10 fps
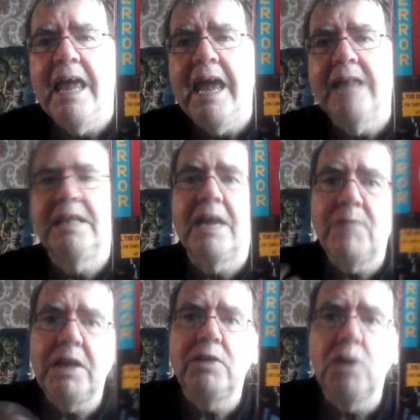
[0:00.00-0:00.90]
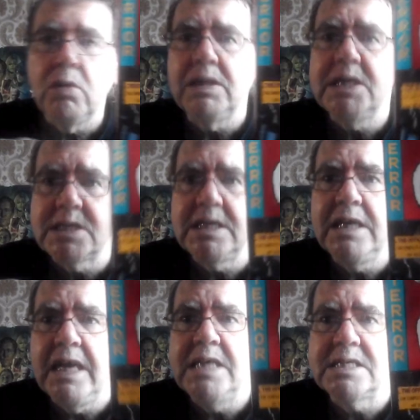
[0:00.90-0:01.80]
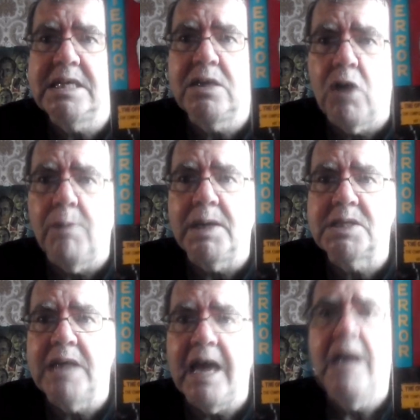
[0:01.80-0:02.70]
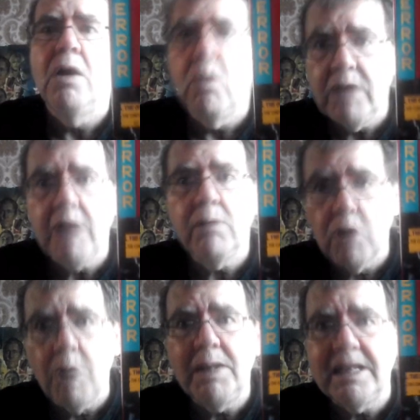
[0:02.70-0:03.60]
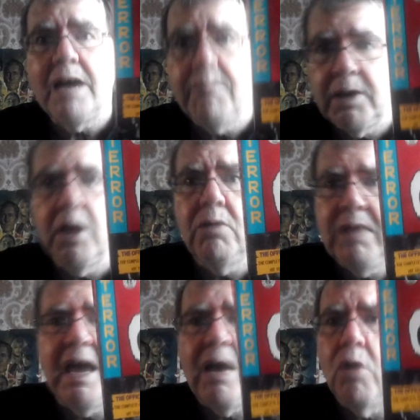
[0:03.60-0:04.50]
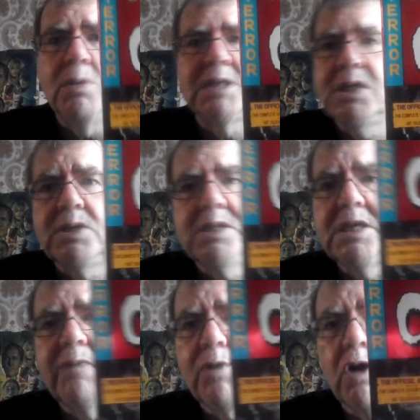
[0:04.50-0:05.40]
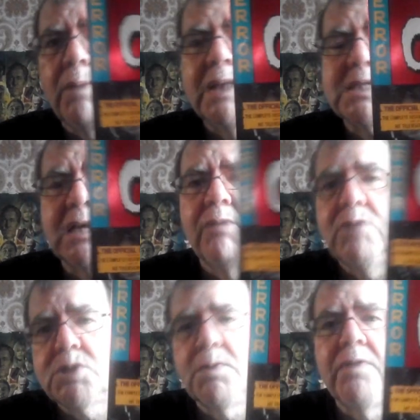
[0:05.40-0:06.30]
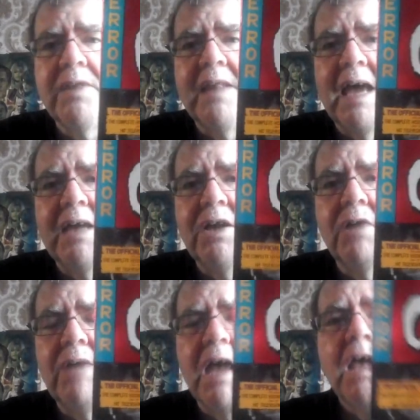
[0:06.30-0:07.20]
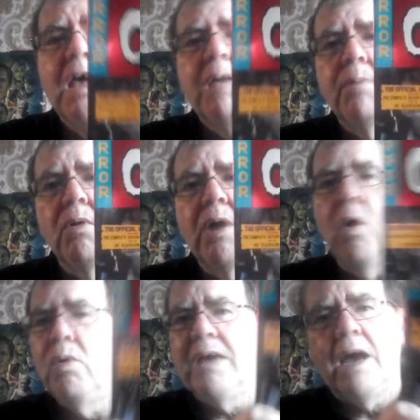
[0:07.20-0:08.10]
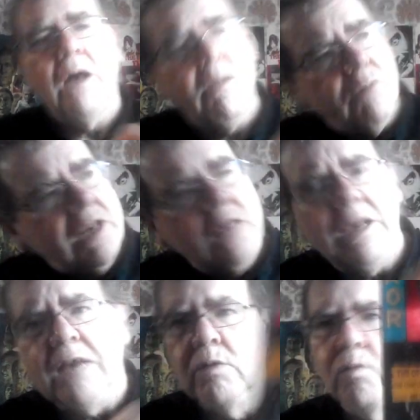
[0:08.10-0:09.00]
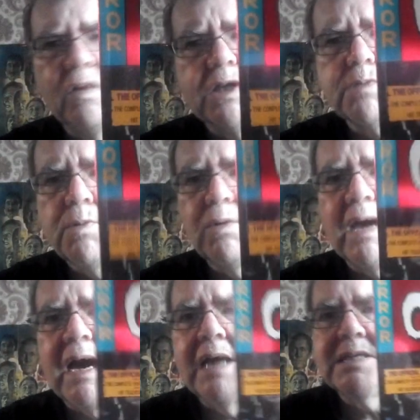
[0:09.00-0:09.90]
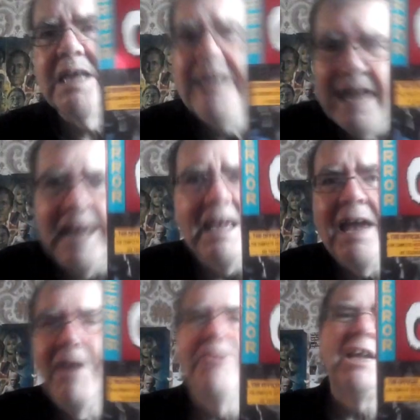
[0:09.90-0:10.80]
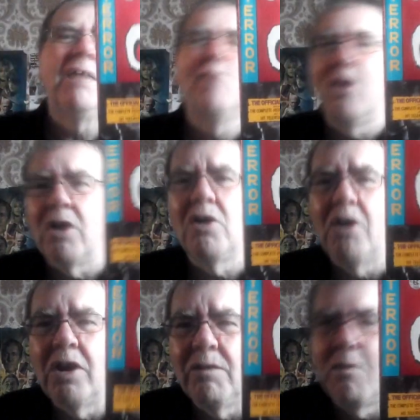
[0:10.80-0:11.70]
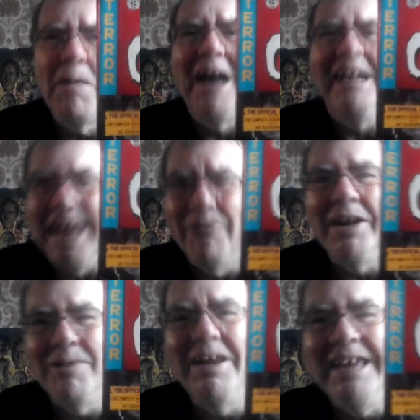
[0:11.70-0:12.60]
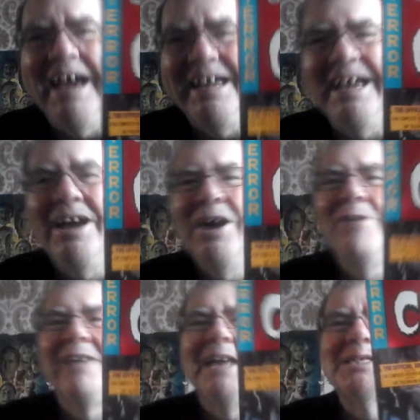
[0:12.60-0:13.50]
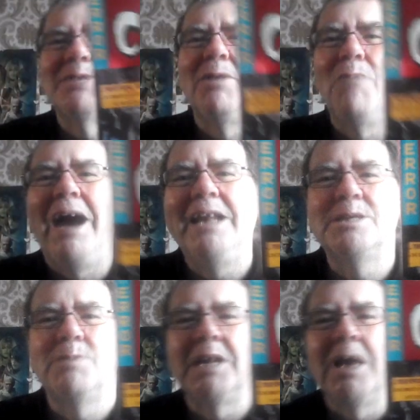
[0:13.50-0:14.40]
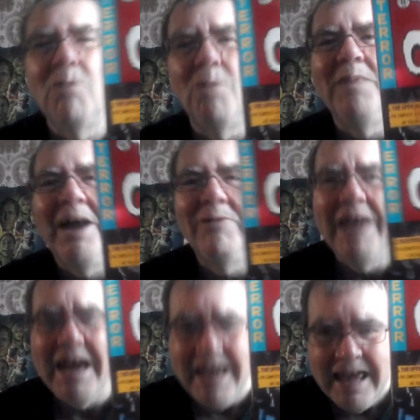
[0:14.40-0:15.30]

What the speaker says: Do you have any of the old EC comics, yeah? Oh, yeah, comment down below, yeah? Always like to receive your comments and respond and that, you know, yeah? But, oh, yeah, I'm really in love with this book, guys. Yeah, I think I've gone on enough about it now anyway, yeah. Okay, so I'll wind this video up now, yeah?